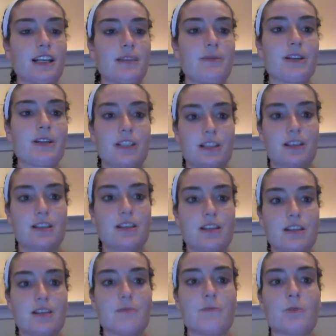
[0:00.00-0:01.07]
because
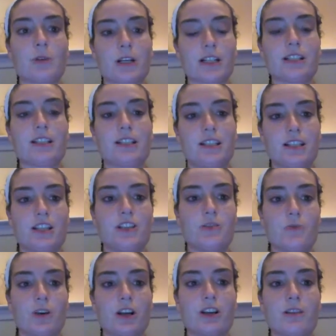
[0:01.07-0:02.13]
the more consistent
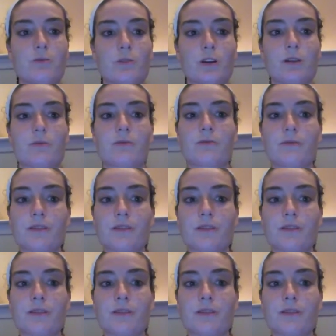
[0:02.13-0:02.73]
you are, the more